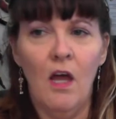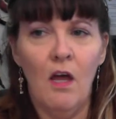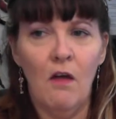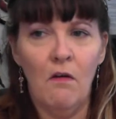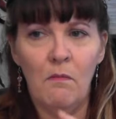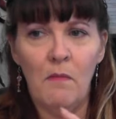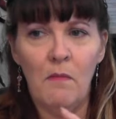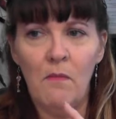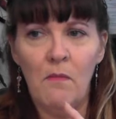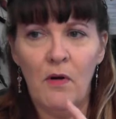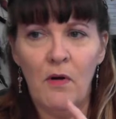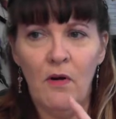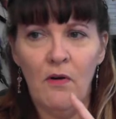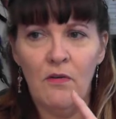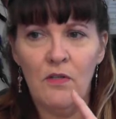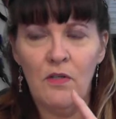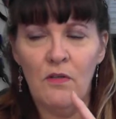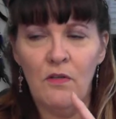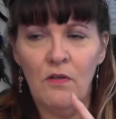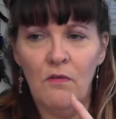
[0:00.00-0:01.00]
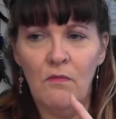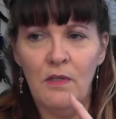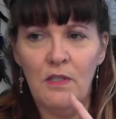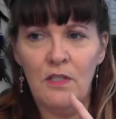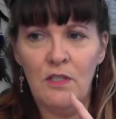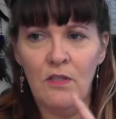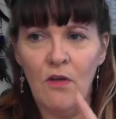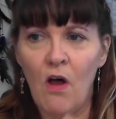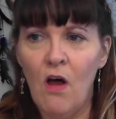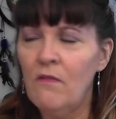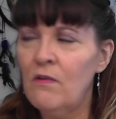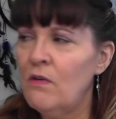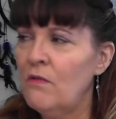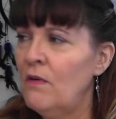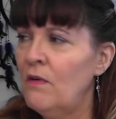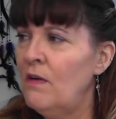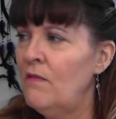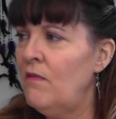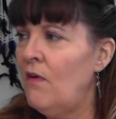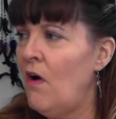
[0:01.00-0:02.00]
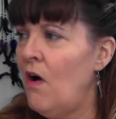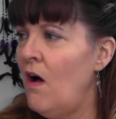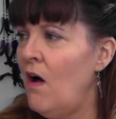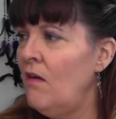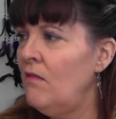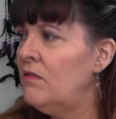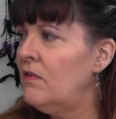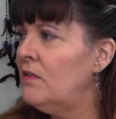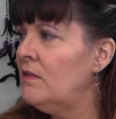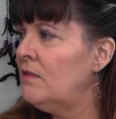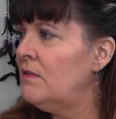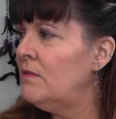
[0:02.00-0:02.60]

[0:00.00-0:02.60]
remember to resolve to evolve.